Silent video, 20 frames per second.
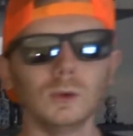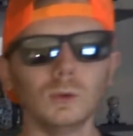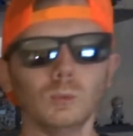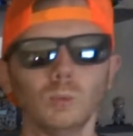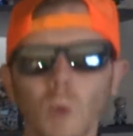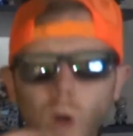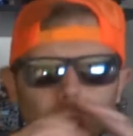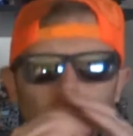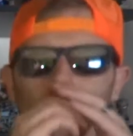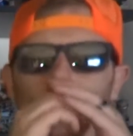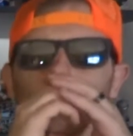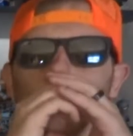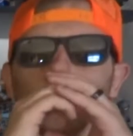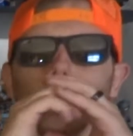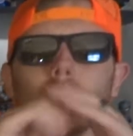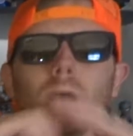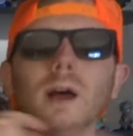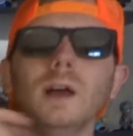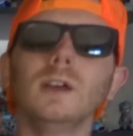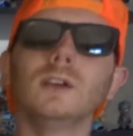
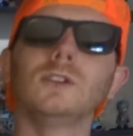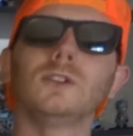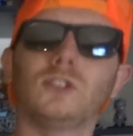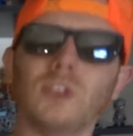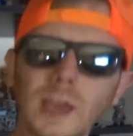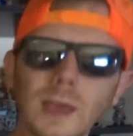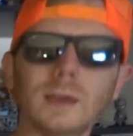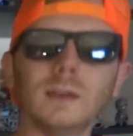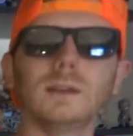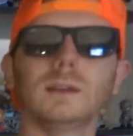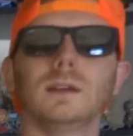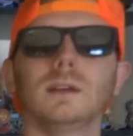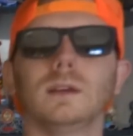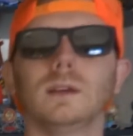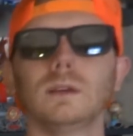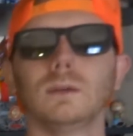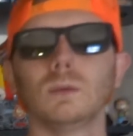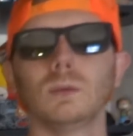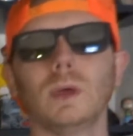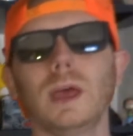Woo! Shit!
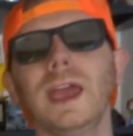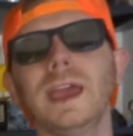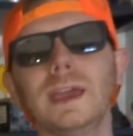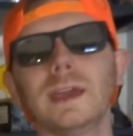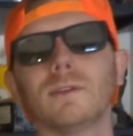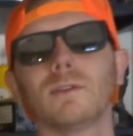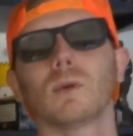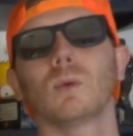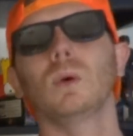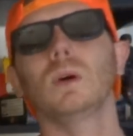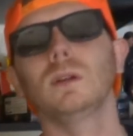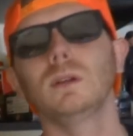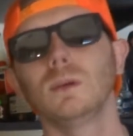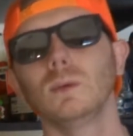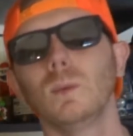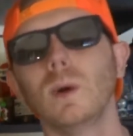Well, hey everyone,